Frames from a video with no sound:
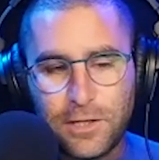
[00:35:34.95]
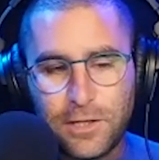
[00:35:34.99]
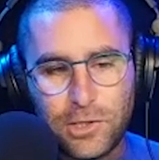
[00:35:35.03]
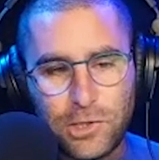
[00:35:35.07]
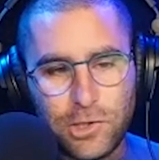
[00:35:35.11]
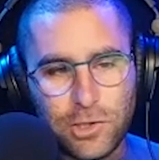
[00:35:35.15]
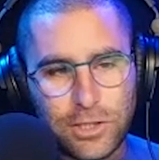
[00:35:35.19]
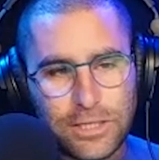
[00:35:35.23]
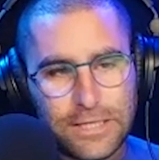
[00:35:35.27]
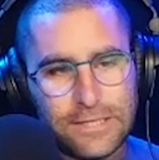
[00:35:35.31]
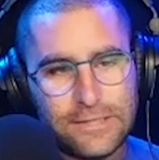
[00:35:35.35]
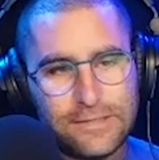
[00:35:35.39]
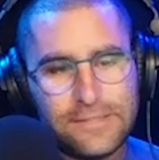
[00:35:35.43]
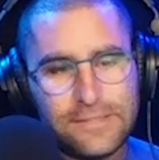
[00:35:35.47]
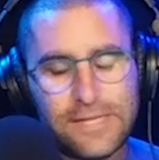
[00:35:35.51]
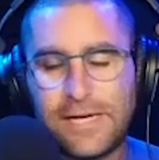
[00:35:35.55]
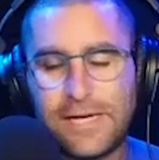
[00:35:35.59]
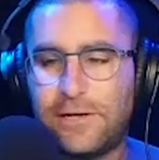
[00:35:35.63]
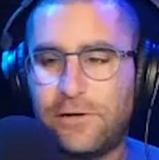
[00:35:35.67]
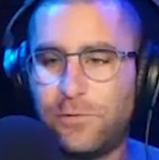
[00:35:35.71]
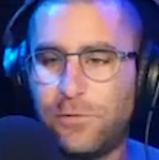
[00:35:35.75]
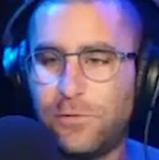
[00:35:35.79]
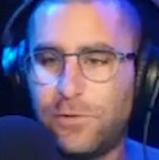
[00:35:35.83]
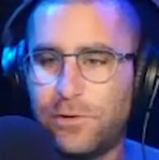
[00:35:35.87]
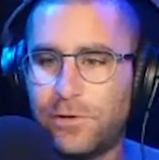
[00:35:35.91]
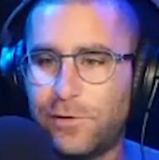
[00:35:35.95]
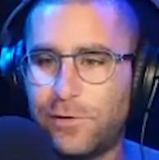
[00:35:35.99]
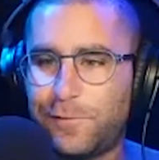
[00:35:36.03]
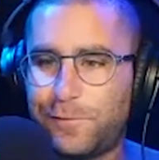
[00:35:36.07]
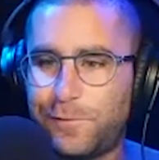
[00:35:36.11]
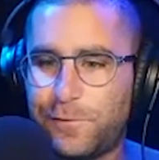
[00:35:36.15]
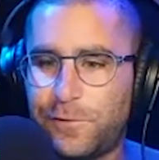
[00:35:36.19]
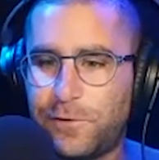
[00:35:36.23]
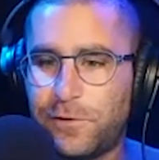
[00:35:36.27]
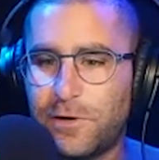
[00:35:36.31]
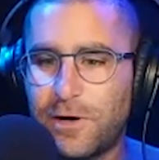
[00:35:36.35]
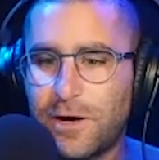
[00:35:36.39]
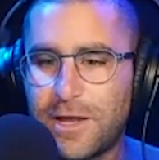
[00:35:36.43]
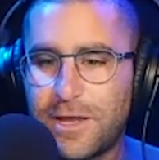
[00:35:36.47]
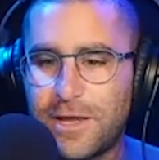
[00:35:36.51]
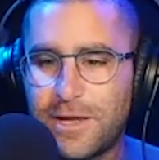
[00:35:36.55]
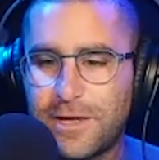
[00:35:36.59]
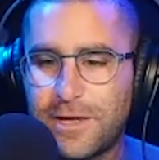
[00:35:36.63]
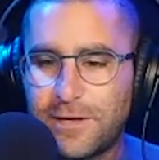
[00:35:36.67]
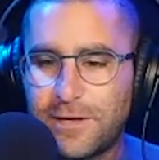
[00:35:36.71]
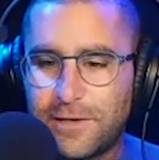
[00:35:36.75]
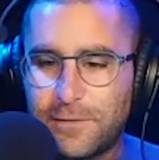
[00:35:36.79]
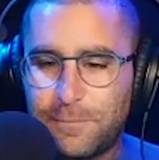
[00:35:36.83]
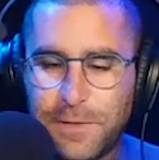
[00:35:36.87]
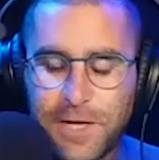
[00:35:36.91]
you can say in order for
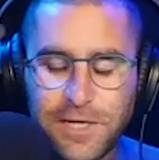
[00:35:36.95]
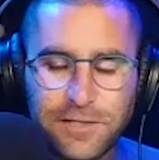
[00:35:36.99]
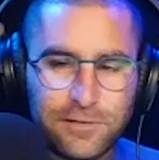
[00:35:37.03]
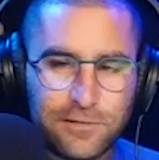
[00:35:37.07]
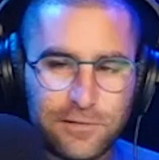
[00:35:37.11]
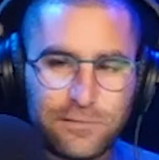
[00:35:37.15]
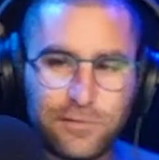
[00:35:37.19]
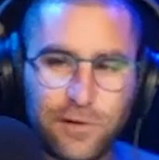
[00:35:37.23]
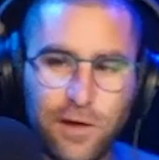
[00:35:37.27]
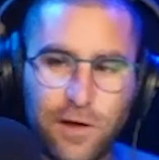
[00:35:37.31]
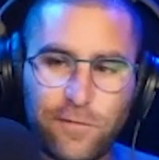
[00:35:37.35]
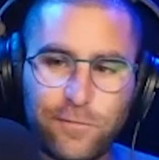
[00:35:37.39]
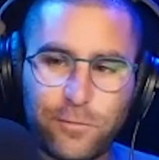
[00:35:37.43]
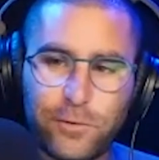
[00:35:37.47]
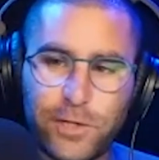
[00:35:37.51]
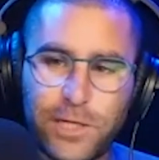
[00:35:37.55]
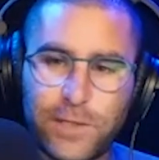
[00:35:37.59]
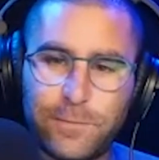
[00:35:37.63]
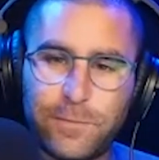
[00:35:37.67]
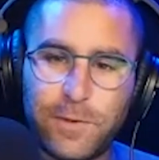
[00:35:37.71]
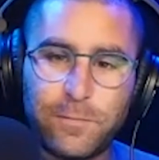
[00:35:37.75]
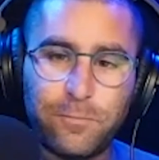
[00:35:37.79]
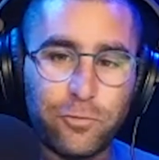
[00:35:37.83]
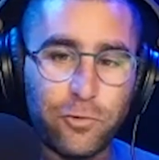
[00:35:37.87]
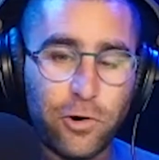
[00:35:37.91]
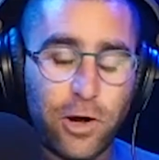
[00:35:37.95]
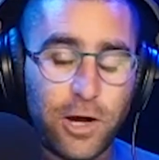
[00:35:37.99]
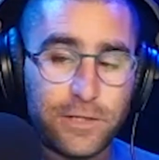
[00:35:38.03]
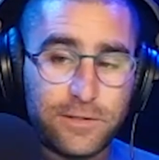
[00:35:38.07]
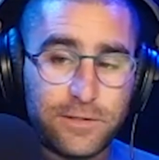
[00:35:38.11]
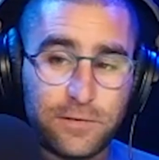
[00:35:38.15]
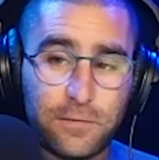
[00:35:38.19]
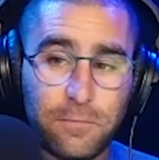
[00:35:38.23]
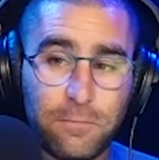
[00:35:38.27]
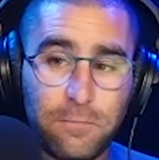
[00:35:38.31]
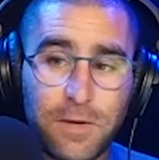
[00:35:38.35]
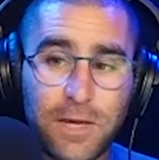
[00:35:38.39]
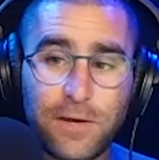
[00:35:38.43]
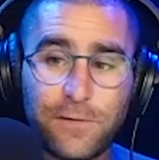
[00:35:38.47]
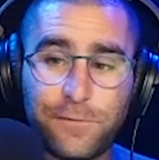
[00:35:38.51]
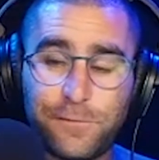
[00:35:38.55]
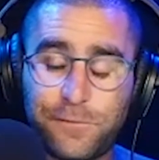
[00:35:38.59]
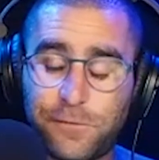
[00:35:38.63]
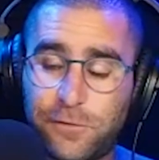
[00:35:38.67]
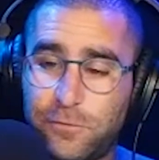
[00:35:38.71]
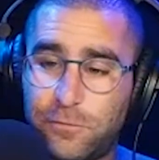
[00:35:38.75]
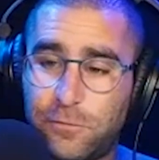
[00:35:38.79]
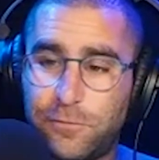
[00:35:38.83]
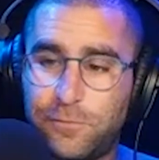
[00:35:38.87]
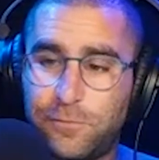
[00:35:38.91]
piece of software to be brought to me
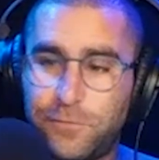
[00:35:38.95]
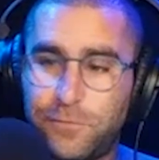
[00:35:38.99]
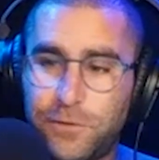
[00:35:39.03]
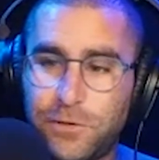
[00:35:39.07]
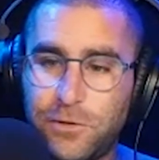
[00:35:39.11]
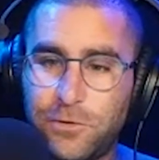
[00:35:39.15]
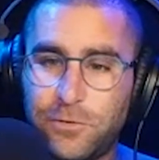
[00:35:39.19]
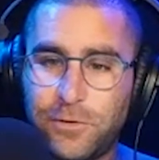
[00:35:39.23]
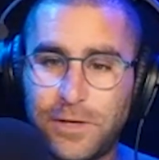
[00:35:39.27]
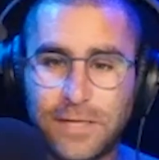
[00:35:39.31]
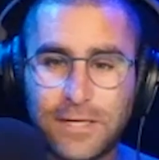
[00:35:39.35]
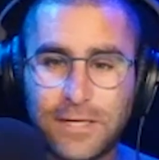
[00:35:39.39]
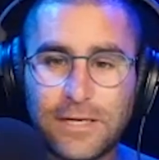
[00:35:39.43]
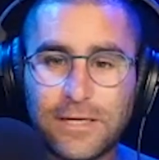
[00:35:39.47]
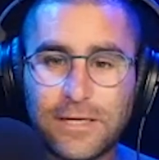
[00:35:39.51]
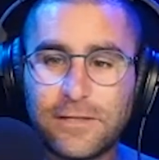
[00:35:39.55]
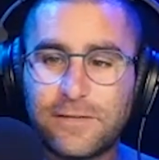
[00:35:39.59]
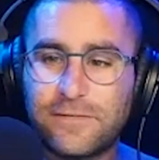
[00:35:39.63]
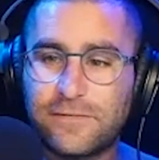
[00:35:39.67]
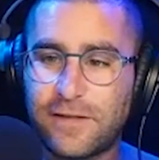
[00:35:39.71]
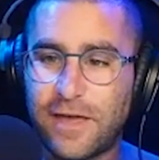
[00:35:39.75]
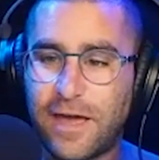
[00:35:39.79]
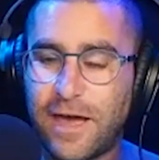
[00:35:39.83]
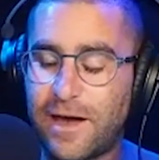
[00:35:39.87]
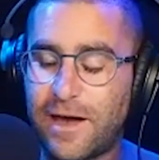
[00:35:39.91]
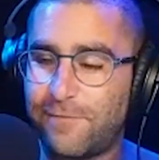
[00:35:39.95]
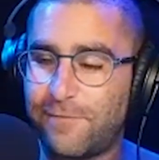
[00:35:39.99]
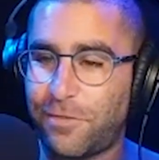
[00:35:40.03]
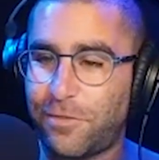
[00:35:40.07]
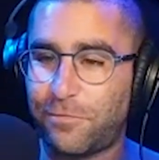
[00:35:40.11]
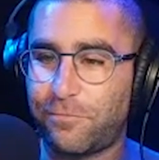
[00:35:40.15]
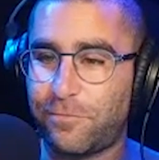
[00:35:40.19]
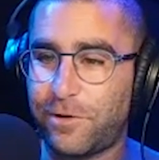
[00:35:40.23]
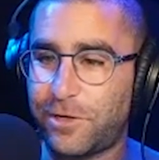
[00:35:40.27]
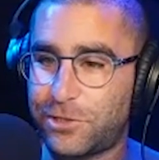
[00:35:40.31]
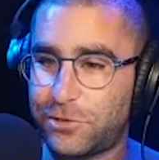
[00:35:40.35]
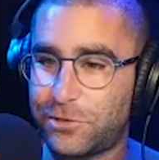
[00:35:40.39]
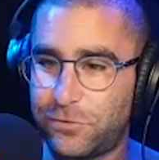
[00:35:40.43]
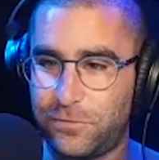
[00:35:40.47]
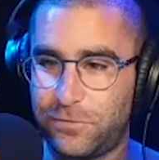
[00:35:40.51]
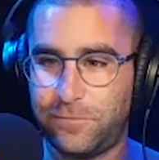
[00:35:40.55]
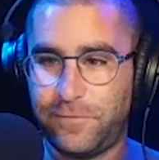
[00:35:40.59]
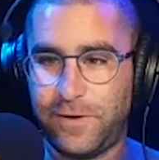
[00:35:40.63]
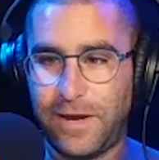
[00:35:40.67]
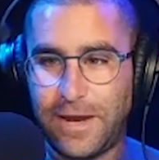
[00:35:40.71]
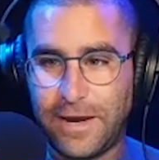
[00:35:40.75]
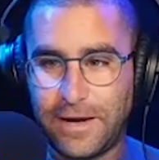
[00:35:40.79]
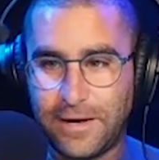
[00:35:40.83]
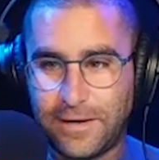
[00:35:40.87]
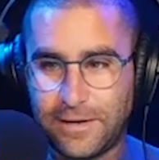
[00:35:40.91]
for review, it needs to have a threshold of
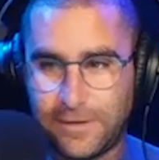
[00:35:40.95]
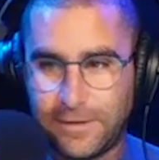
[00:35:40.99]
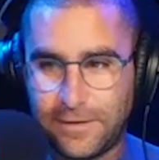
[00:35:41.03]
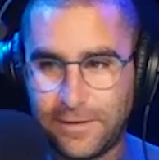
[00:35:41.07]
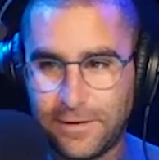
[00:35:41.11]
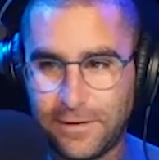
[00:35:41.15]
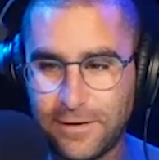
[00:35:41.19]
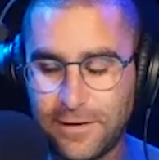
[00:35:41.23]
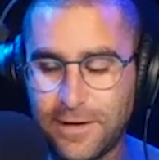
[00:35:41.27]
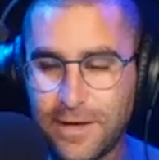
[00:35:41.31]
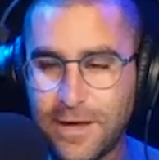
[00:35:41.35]
80.